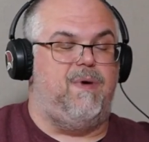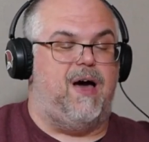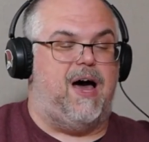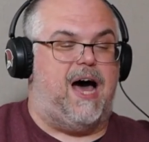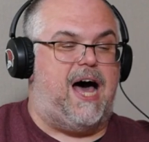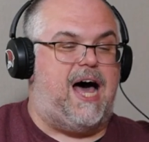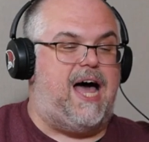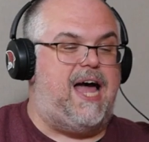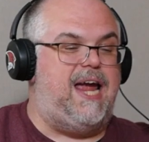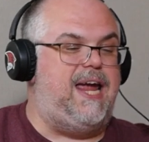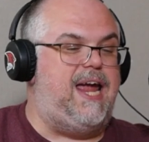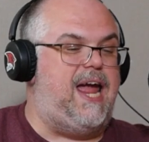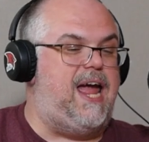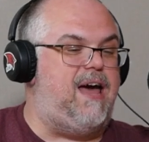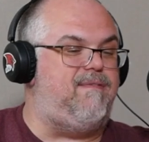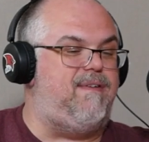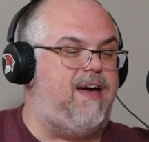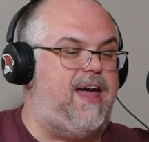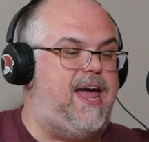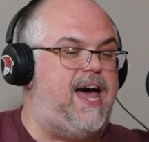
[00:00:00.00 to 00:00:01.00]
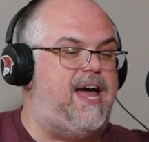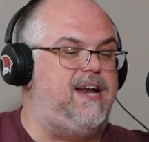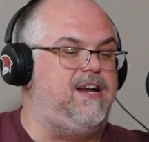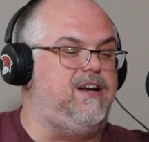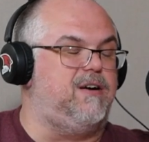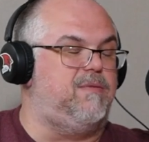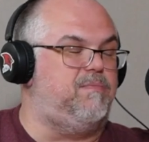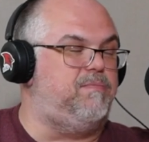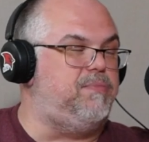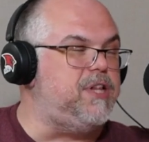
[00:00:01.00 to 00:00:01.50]
I have had
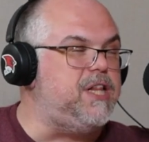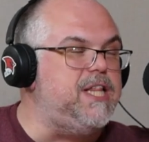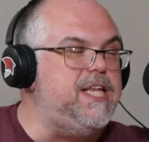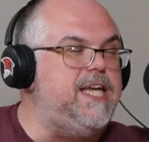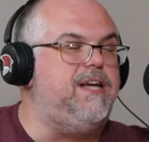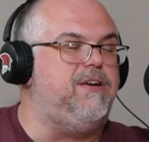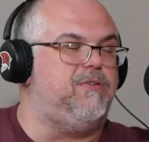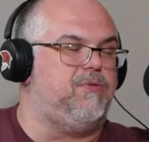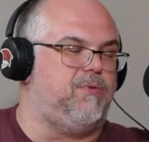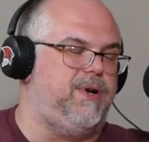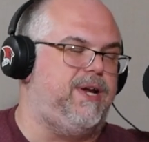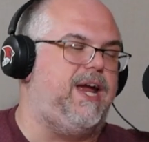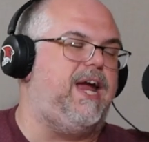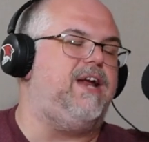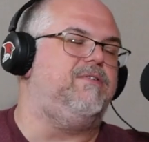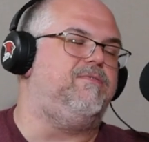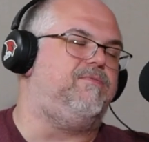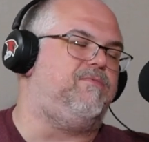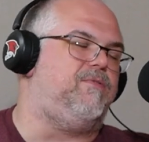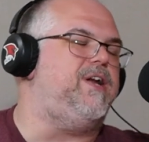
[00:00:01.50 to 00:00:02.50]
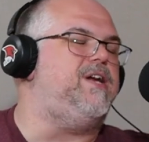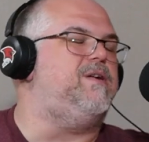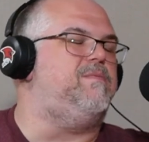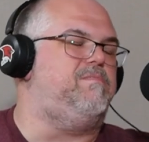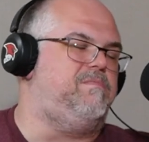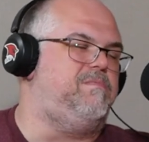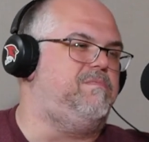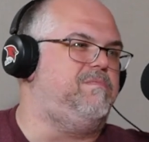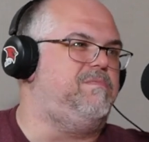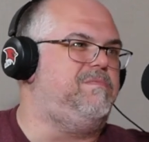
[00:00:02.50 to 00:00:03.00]
complete creative
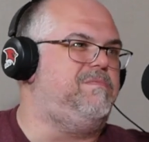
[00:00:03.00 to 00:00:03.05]
freedom